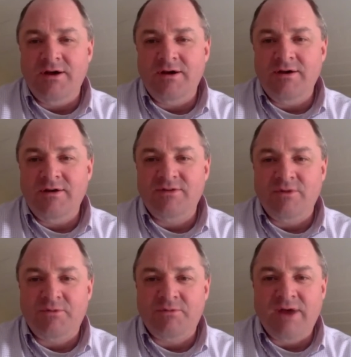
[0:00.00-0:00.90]
sole
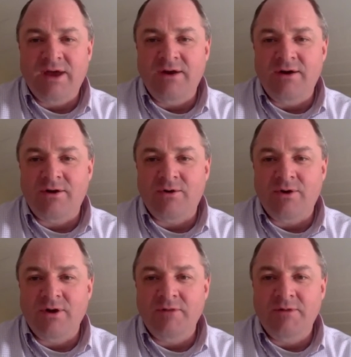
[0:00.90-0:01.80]
proprietor or
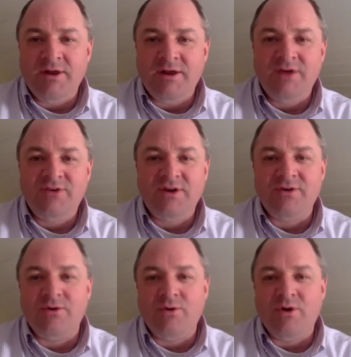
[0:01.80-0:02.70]
independent
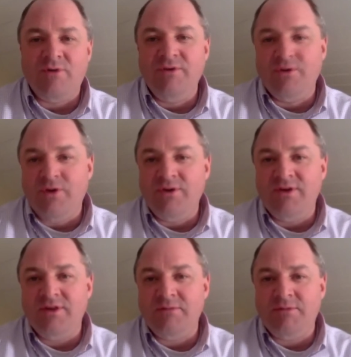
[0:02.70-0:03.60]
contractor, or if you're going to
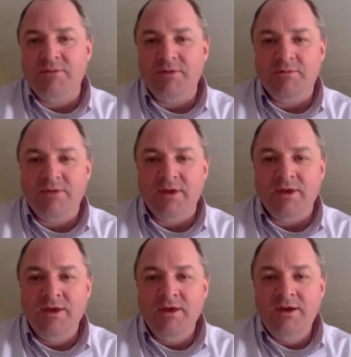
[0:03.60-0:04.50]
get the PPP.
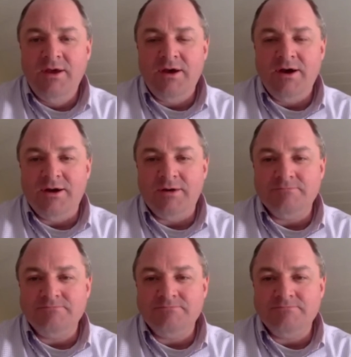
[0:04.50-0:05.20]
Um,